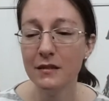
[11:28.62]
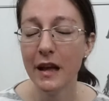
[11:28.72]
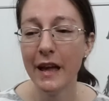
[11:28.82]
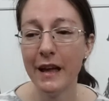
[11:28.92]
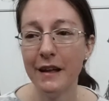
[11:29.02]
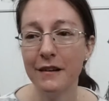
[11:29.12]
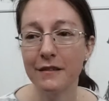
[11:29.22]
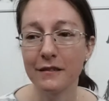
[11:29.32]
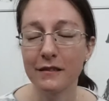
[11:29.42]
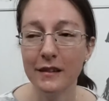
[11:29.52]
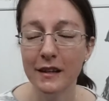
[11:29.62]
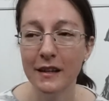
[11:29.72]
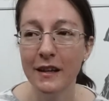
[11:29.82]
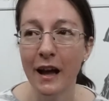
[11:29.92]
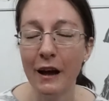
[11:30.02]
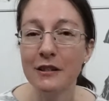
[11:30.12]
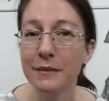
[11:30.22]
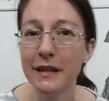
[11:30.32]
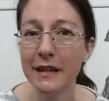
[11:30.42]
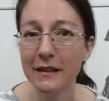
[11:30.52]
And I was
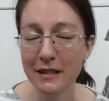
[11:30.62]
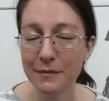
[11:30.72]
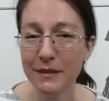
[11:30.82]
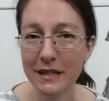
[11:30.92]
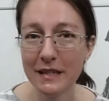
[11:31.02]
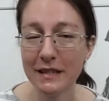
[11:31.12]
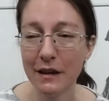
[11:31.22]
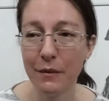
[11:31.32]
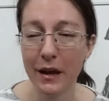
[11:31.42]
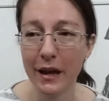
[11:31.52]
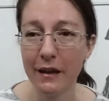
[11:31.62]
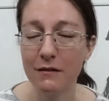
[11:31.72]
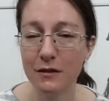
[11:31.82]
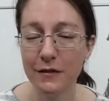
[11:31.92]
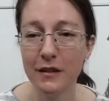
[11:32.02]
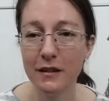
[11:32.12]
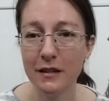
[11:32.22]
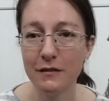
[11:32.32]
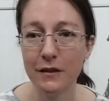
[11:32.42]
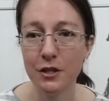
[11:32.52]
making less mistakes that way, I was feeling
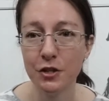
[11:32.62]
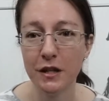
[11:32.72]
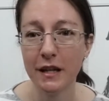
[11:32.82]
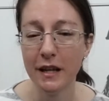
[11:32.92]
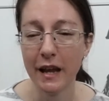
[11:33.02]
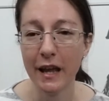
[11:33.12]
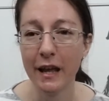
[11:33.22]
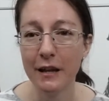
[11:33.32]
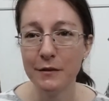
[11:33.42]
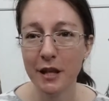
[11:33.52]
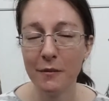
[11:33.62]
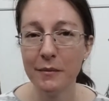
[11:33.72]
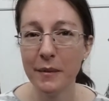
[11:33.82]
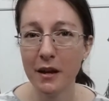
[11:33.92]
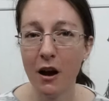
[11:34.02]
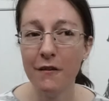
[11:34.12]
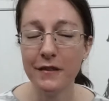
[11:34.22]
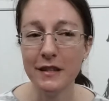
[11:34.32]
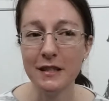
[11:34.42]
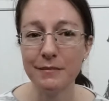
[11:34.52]
less frustrated, and it was helping my
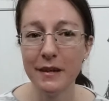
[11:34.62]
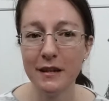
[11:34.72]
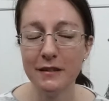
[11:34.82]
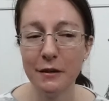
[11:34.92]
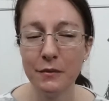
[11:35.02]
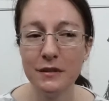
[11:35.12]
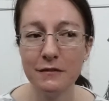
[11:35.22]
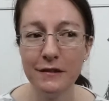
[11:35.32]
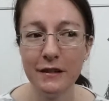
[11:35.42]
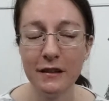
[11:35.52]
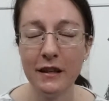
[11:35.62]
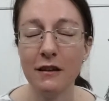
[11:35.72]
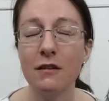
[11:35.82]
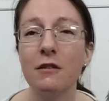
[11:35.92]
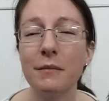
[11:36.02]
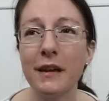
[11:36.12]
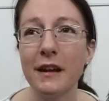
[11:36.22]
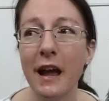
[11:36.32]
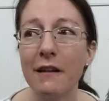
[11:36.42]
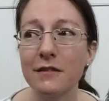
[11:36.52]
confidence because I wasn't feeling like, oh man,
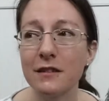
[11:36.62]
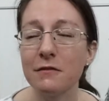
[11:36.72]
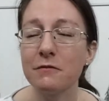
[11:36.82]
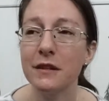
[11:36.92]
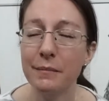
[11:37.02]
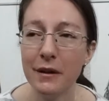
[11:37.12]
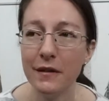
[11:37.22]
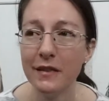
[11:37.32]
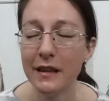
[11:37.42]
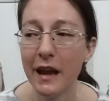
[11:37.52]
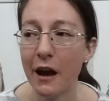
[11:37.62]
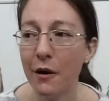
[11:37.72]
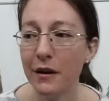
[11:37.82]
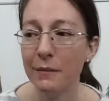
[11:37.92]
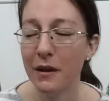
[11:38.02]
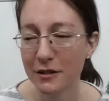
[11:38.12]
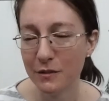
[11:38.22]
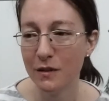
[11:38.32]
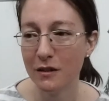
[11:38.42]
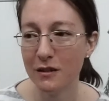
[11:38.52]
I have to rip everything out and I'm not
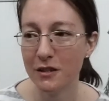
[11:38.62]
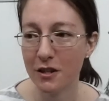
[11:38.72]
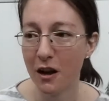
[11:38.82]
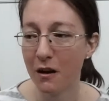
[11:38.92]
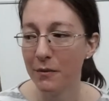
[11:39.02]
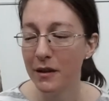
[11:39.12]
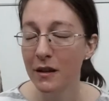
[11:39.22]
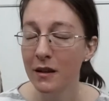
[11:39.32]
doing a good job.